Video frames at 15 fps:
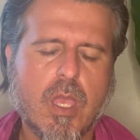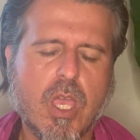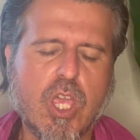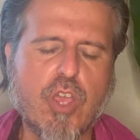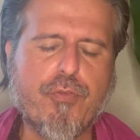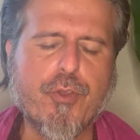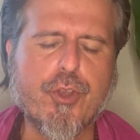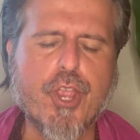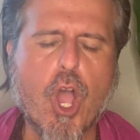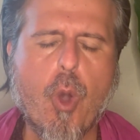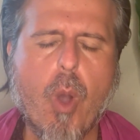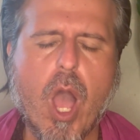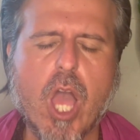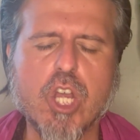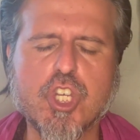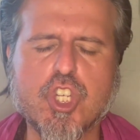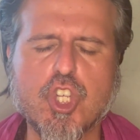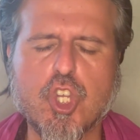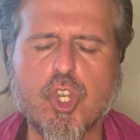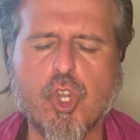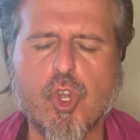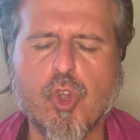If you don't want
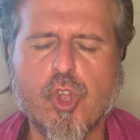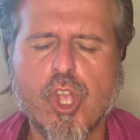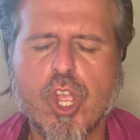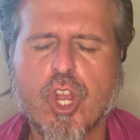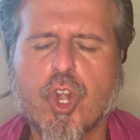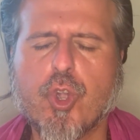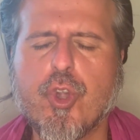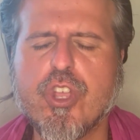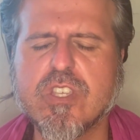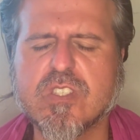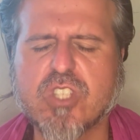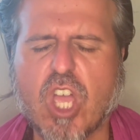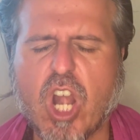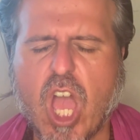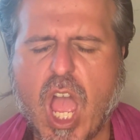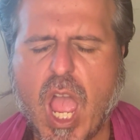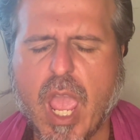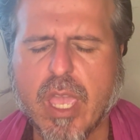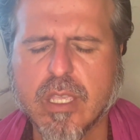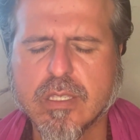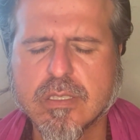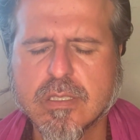to
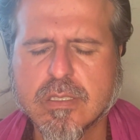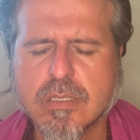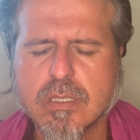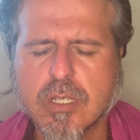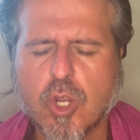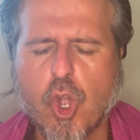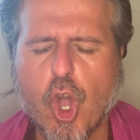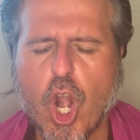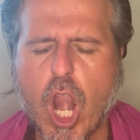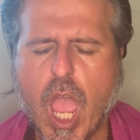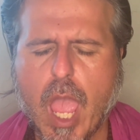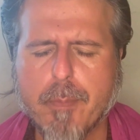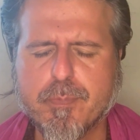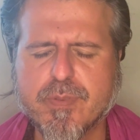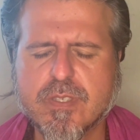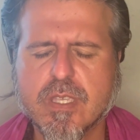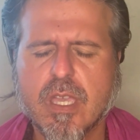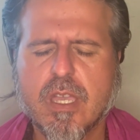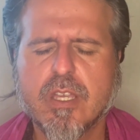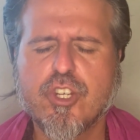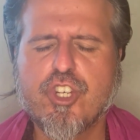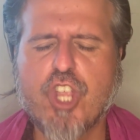crystallize, collapse,
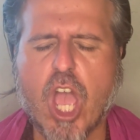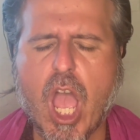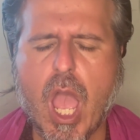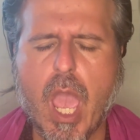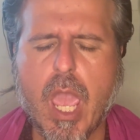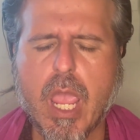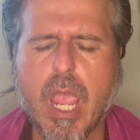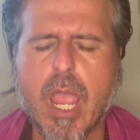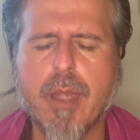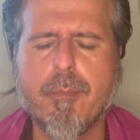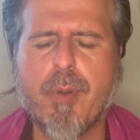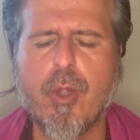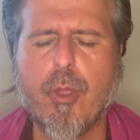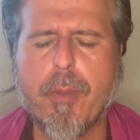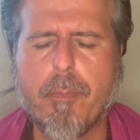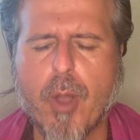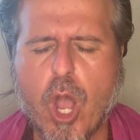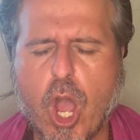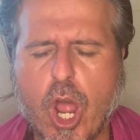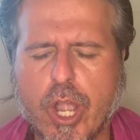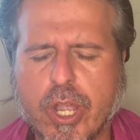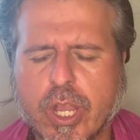die, and be
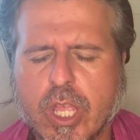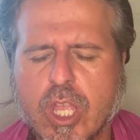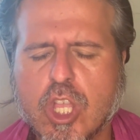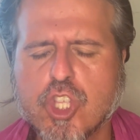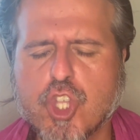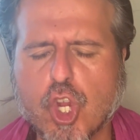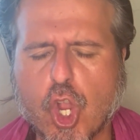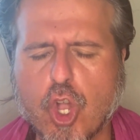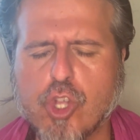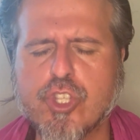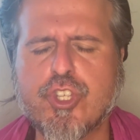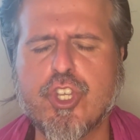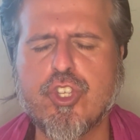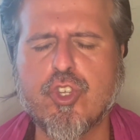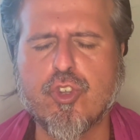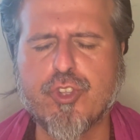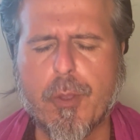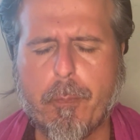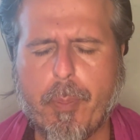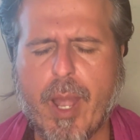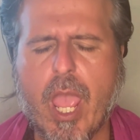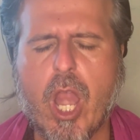reborn, to continue the
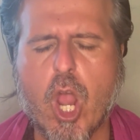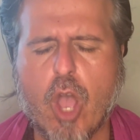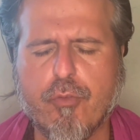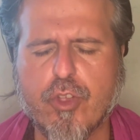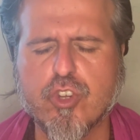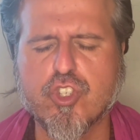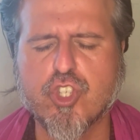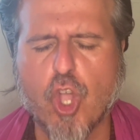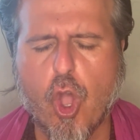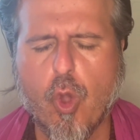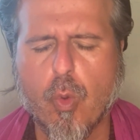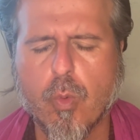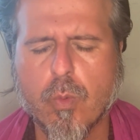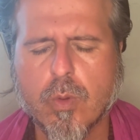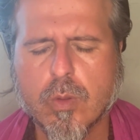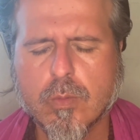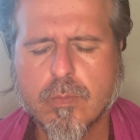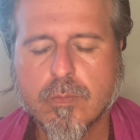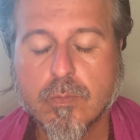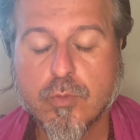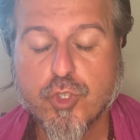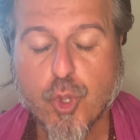plan of your soul
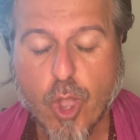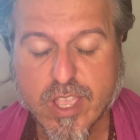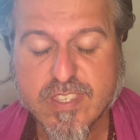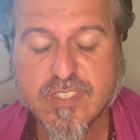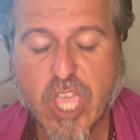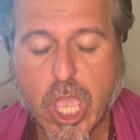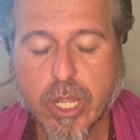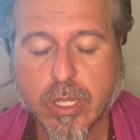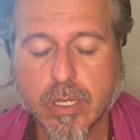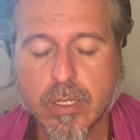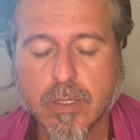to ascend,